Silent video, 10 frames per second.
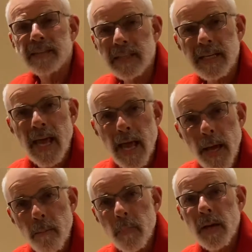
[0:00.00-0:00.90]

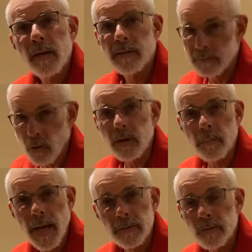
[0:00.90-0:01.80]
DM, dark
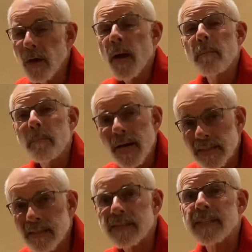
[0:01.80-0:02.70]
matter,
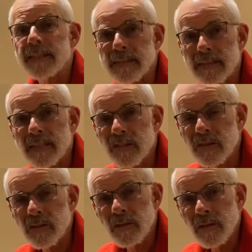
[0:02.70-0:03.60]
must exist.
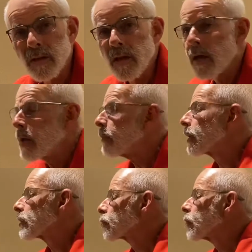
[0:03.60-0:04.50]

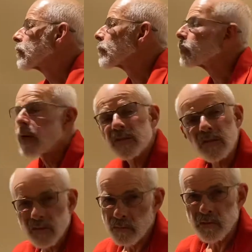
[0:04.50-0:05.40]
Because with the presence
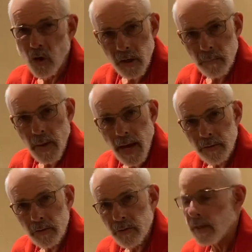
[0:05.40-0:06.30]
of dark
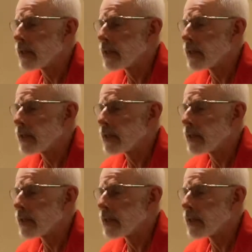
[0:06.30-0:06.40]
matter, it